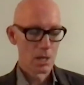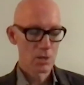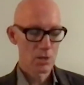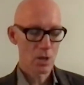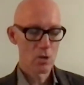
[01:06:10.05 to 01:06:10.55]

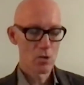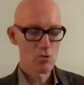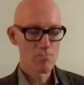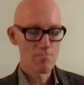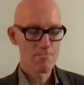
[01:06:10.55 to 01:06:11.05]

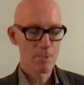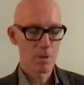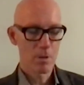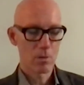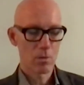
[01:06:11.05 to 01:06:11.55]
So,
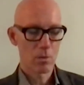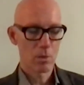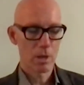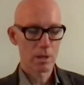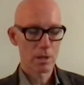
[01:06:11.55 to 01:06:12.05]

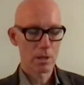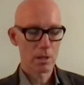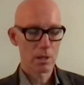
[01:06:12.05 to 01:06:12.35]
it,